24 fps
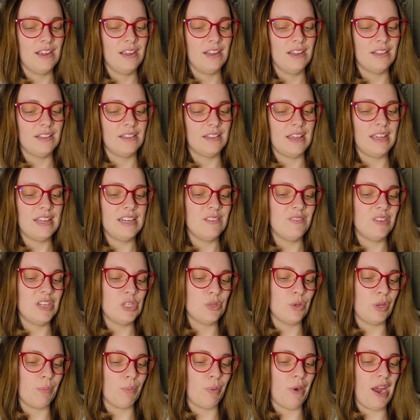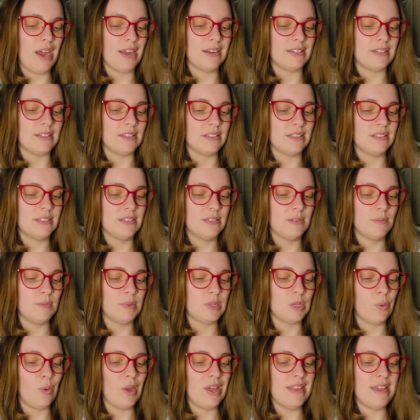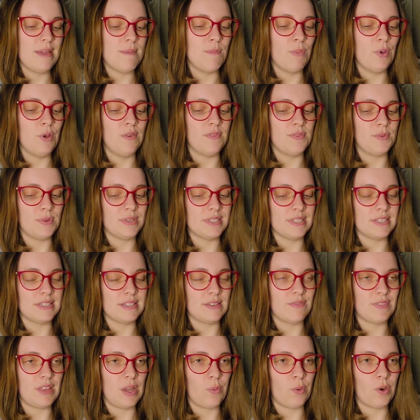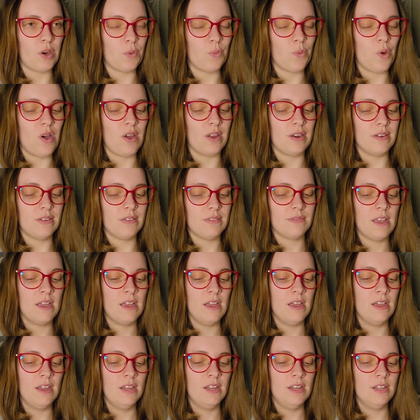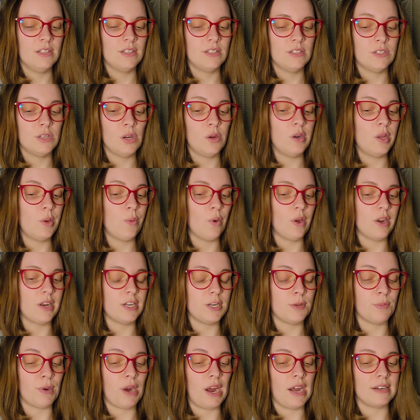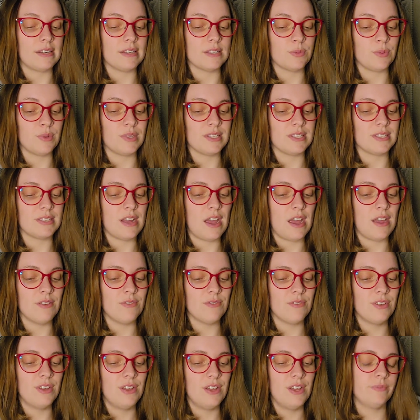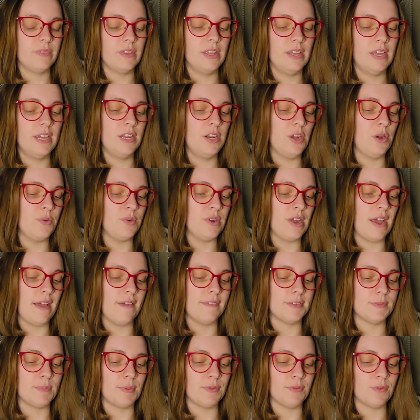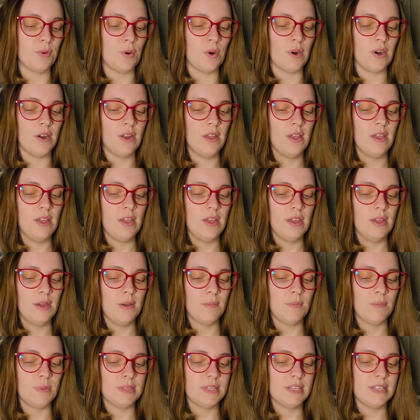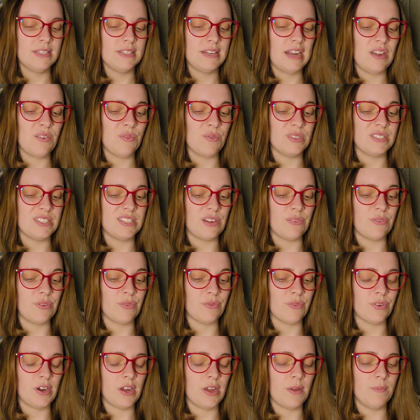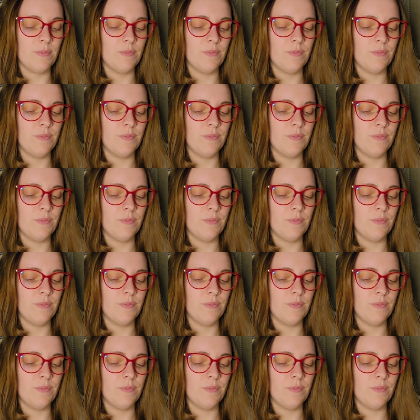They individually practiced, but the way they moved was as if they were one. Tony wanted to practice with his knife. He'd owned knives before, but this knife was different for him.